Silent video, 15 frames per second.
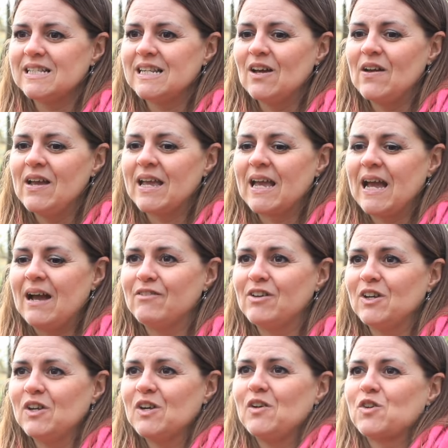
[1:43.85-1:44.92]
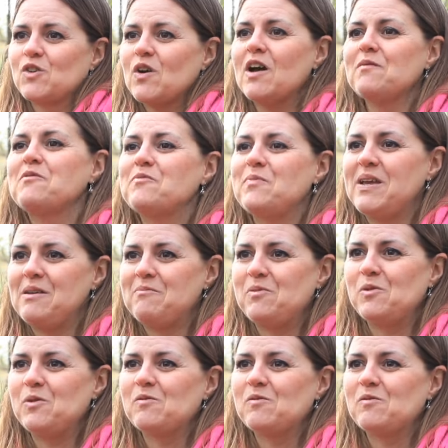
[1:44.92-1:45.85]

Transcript: is like having a tribe of people